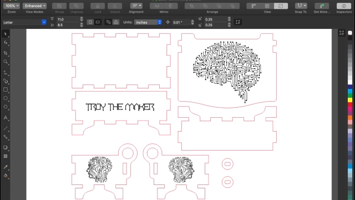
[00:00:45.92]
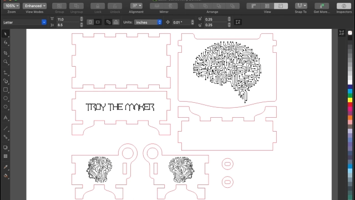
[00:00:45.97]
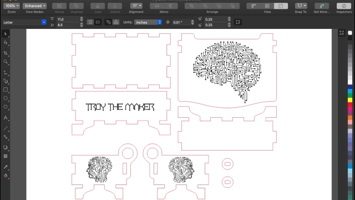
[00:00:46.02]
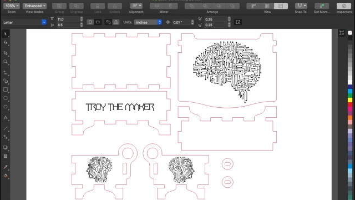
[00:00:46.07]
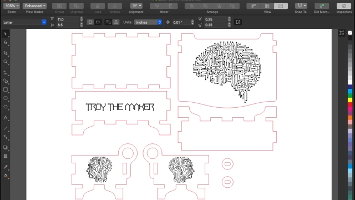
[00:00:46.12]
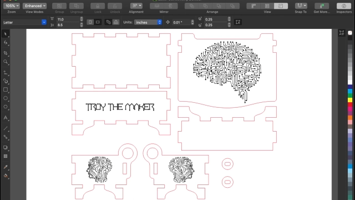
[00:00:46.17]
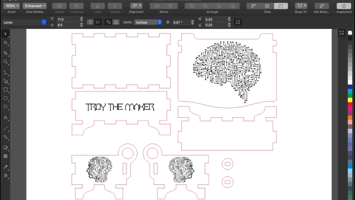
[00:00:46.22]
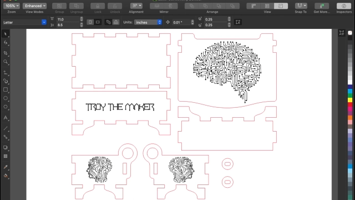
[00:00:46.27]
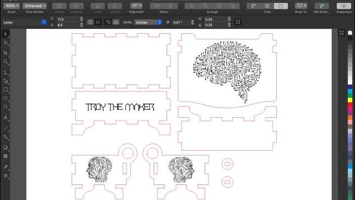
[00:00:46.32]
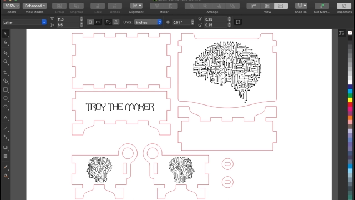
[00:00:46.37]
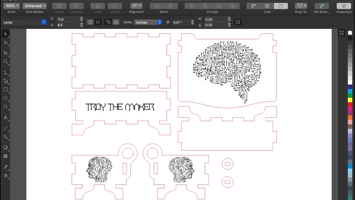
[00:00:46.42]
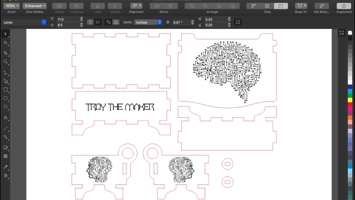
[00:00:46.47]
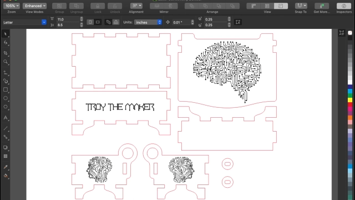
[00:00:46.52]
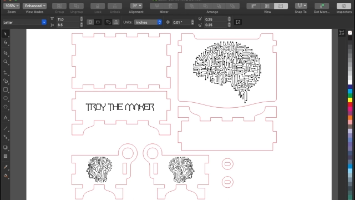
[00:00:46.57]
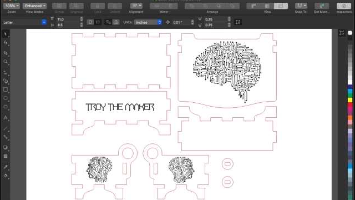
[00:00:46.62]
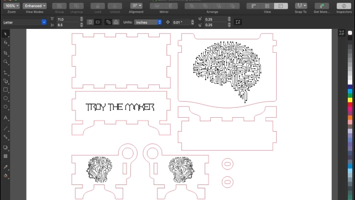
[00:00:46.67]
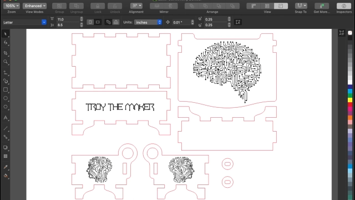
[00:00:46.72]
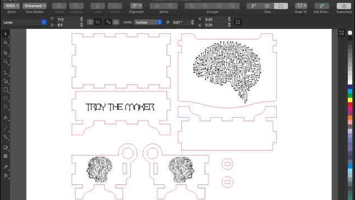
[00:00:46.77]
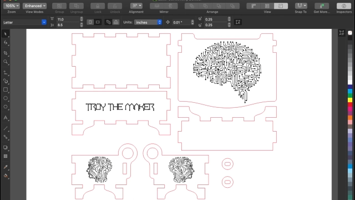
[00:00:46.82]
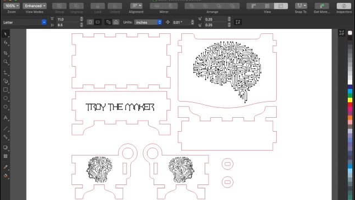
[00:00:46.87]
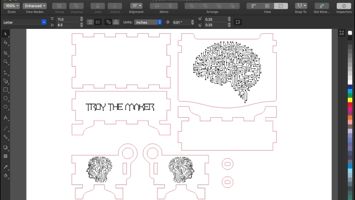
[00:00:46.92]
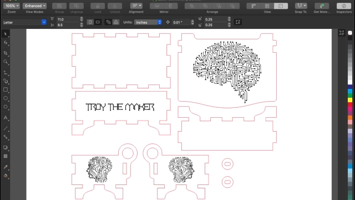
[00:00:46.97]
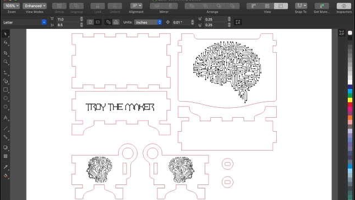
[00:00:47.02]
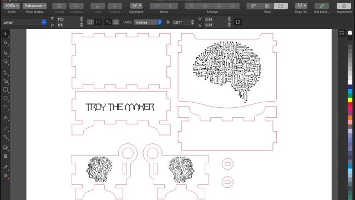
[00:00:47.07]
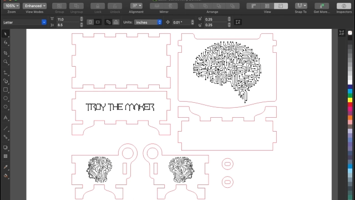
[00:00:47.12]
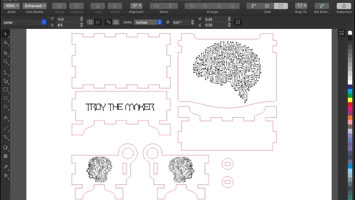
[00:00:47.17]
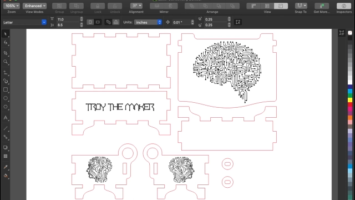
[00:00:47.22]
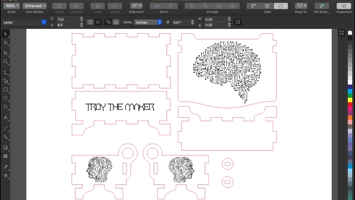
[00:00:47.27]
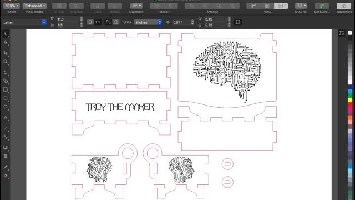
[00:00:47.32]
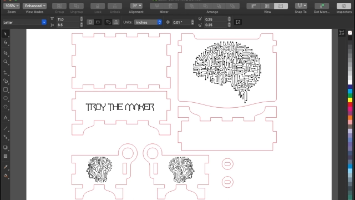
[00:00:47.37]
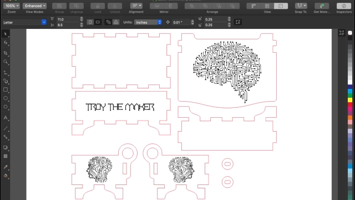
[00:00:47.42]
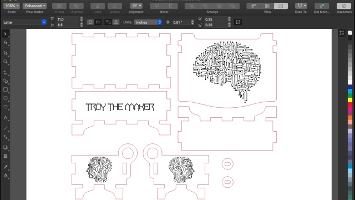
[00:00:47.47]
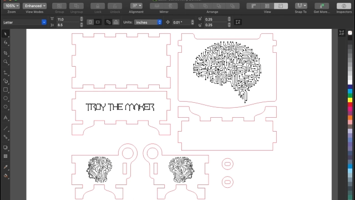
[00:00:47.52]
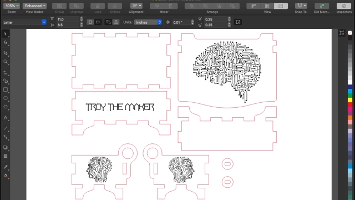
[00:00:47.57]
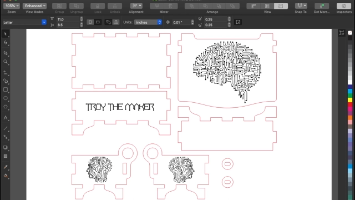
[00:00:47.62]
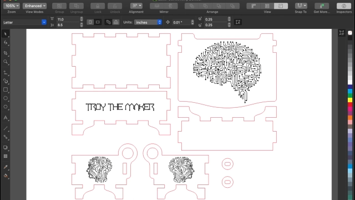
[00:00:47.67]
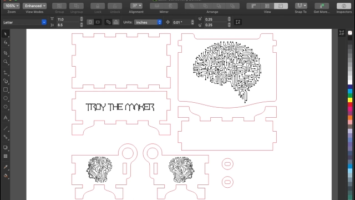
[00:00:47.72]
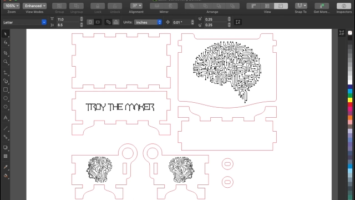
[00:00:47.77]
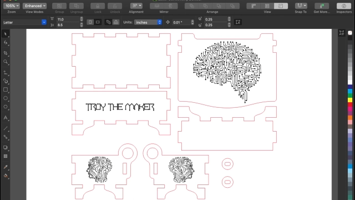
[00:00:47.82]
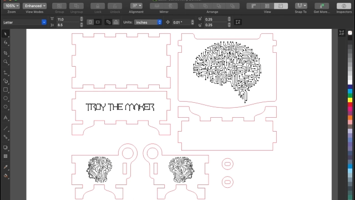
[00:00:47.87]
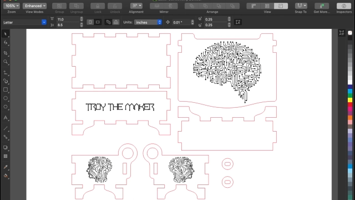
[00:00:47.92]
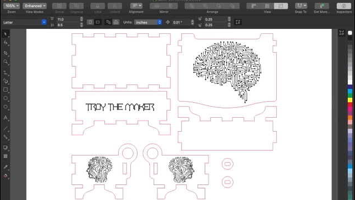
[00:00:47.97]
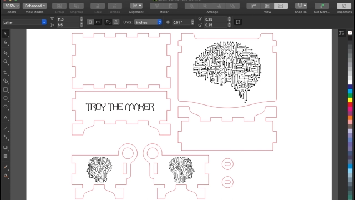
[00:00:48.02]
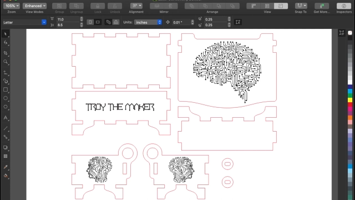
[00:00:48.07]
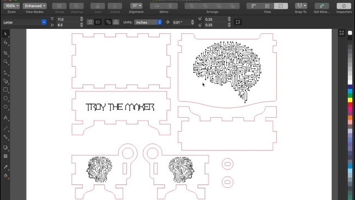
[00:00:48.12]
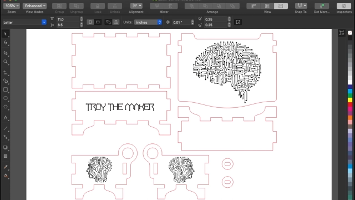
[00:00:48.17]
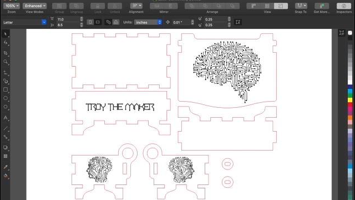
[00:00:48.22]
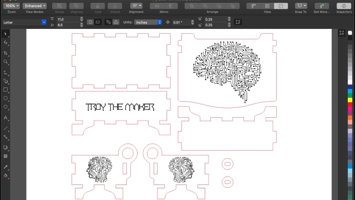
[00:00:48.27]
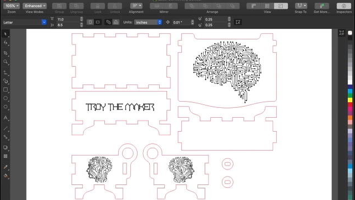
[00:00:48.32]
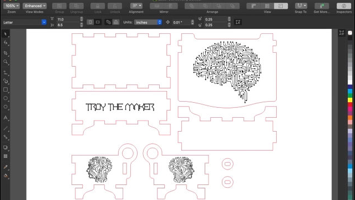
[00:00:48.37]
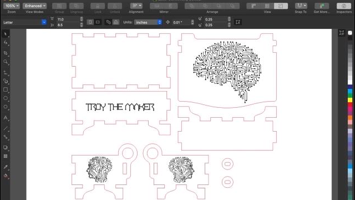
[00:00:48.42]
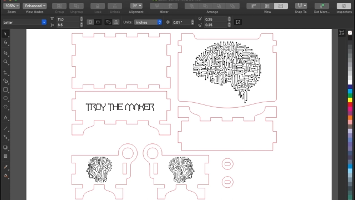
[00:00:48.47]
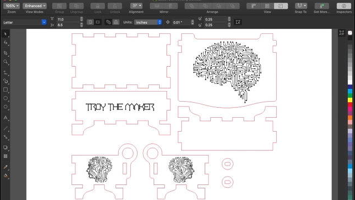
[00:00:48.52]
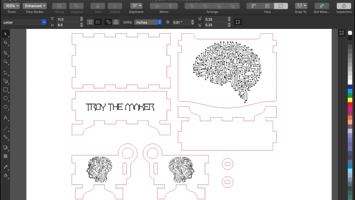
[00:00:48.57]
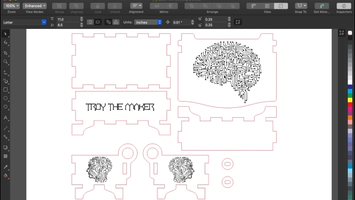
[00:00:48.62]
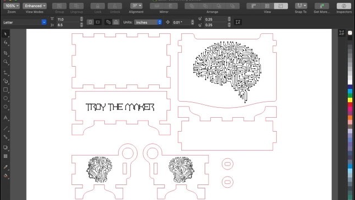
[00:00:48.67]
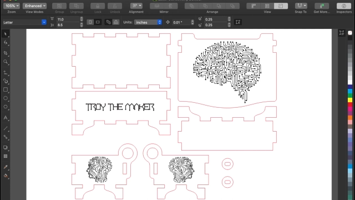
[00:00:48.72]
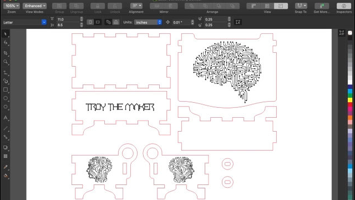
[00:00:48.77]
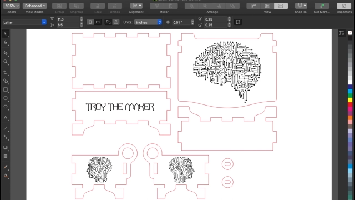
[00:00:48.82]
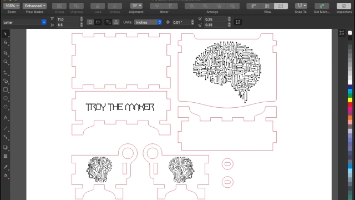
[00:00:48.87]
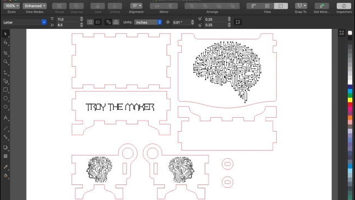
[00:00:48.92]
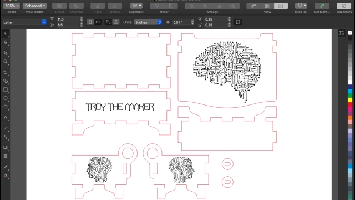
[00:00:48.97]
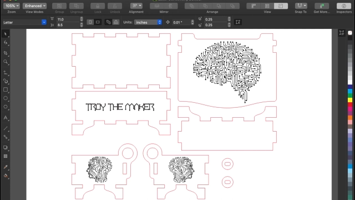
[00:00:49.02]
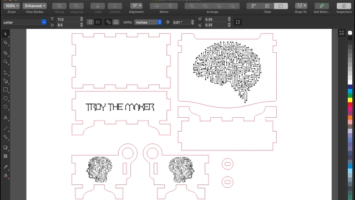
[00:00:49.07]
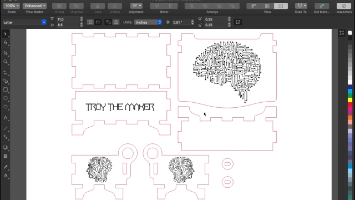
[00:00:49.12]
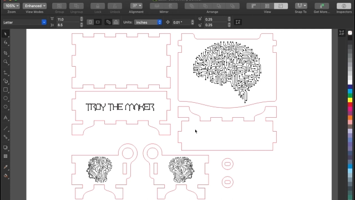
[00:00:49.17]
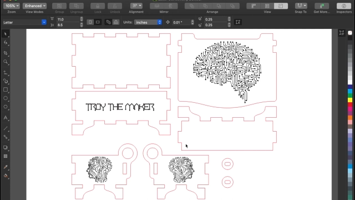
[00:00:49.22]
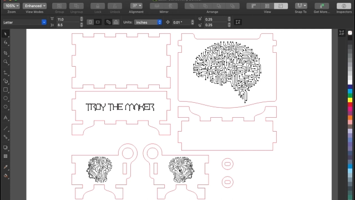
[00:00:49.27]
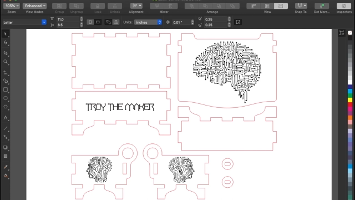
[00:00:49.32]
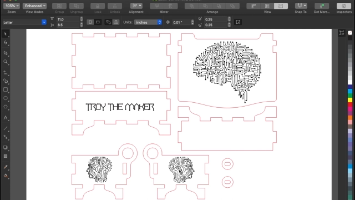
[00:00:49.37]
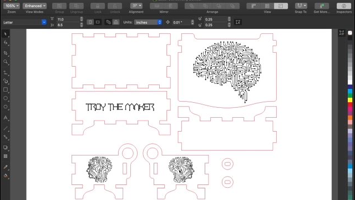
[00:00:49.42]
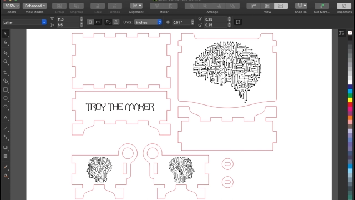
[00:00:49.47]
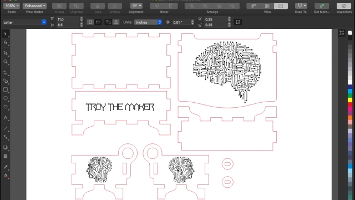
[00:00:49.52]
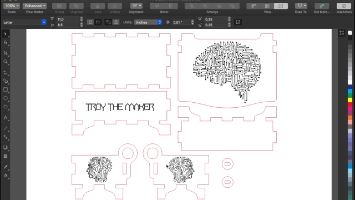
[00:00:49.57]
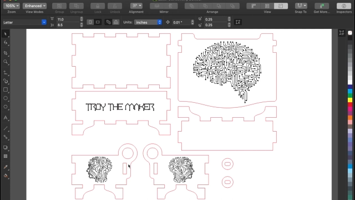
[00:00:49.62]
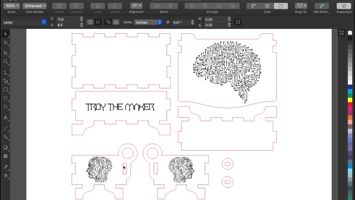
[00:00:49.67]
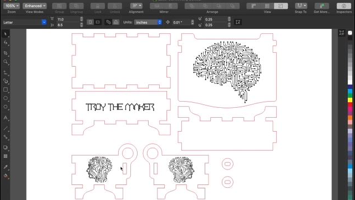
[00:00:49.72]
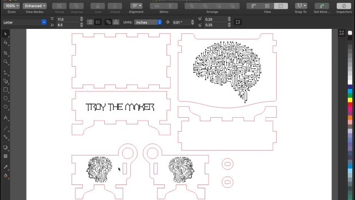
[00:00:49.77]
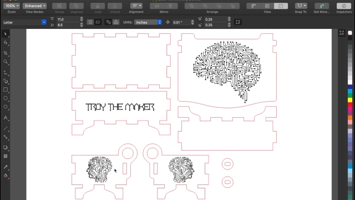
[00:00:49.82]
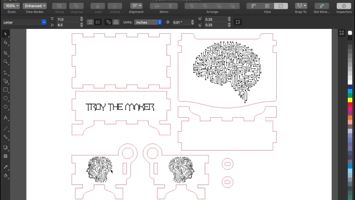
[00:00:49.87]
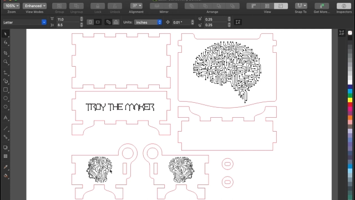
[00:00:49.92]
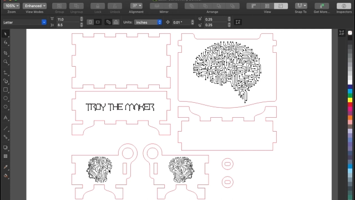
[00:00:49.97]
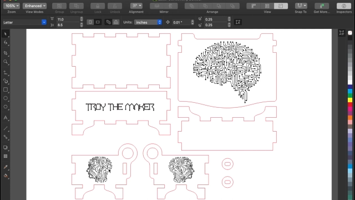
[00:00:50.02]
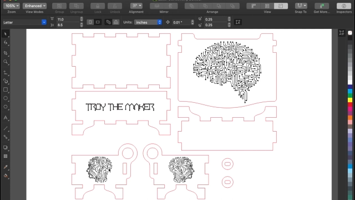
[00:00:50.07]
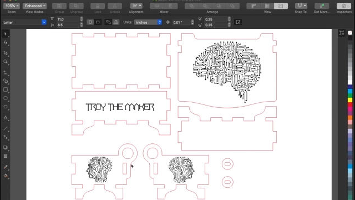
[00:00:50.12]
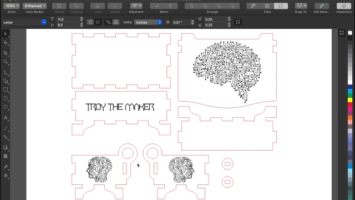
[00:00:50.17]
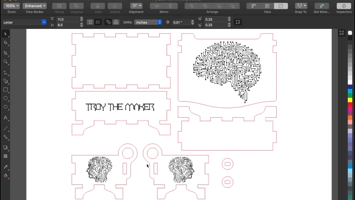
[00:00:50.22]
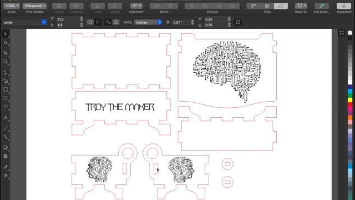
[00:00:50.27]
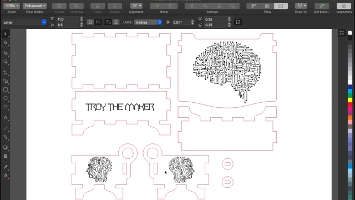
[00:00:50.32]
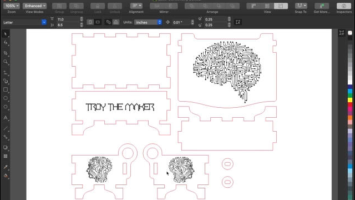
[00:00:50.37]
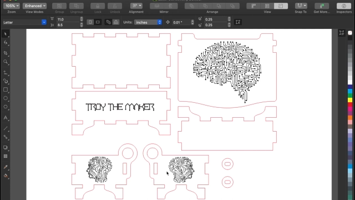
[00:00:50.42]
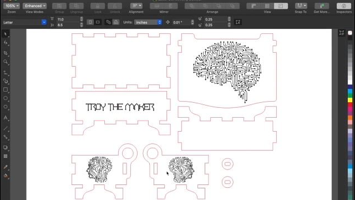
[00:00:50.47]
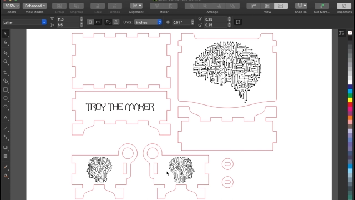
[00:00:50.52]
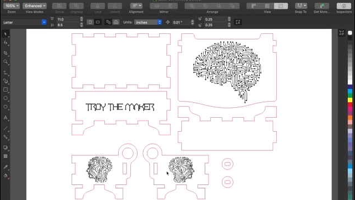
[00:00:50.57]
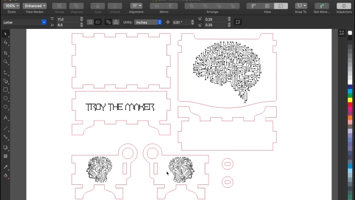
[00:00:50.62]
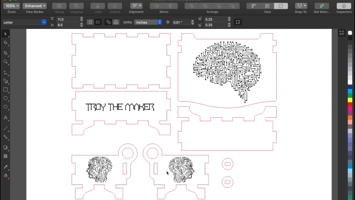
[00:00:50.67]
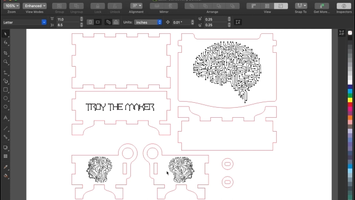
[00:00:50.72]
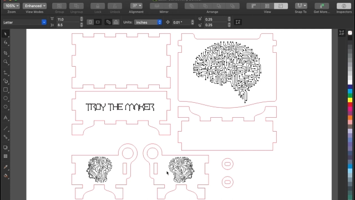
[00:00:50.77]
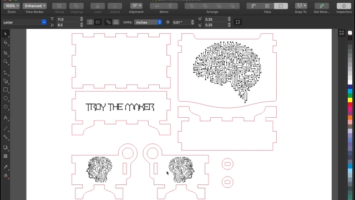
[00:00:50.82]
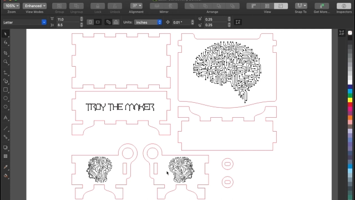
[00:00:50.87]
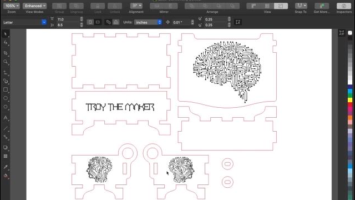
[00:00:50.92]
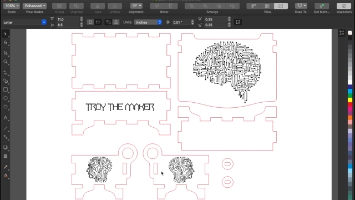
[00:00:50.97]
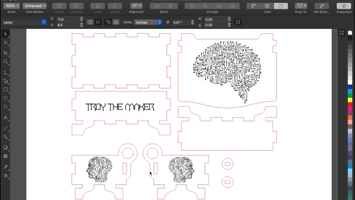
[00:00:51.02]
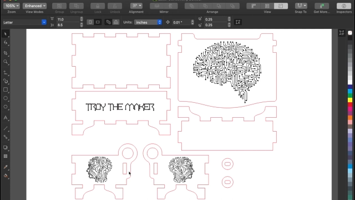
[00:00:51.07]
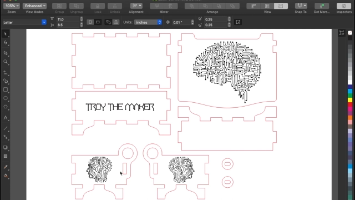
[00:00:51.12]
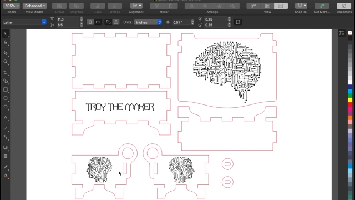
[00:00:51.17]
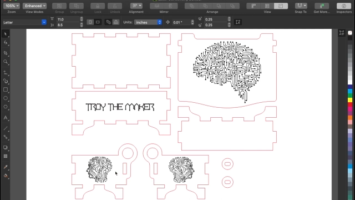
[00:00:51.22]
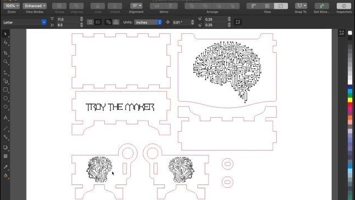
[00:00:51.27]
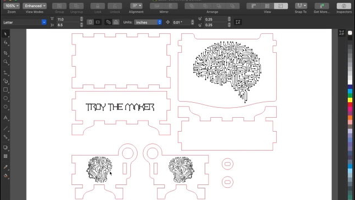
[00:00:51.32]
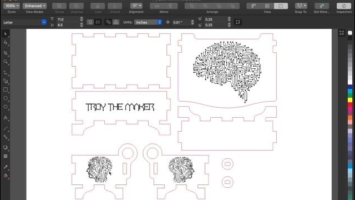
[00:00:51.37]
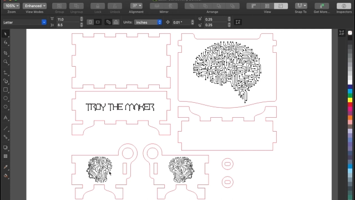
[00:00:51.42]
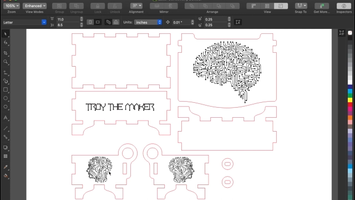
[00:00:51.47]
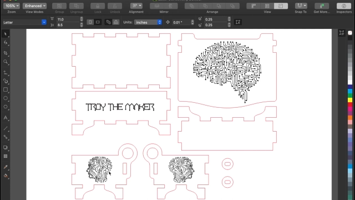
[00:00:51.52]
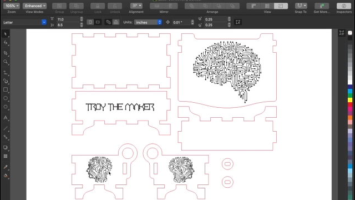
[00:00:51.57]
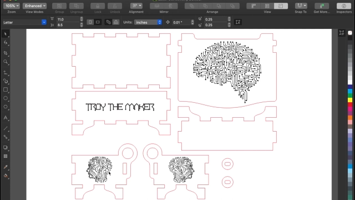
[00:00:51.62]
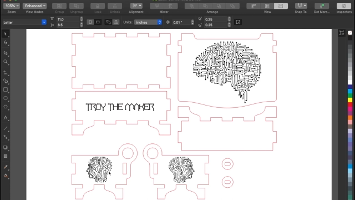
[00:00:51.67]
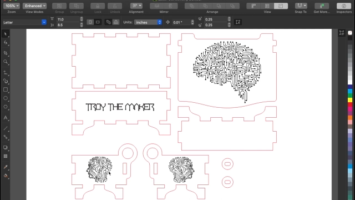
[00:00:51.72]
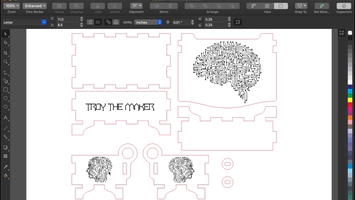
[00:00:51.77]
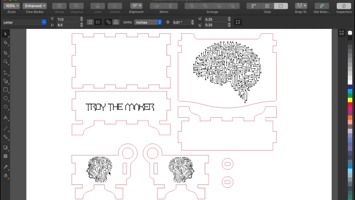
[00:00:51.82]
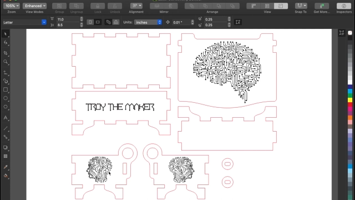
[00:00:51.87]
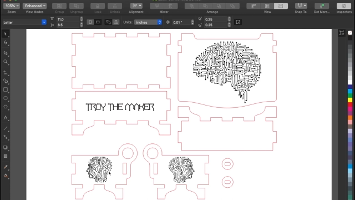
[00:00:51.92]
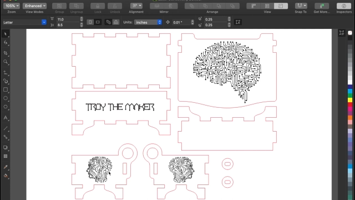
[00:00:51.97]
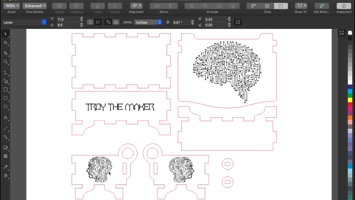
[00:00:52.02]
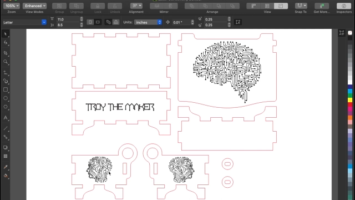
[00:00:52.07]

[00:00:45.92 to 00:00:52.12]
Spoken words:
(no speaker visible)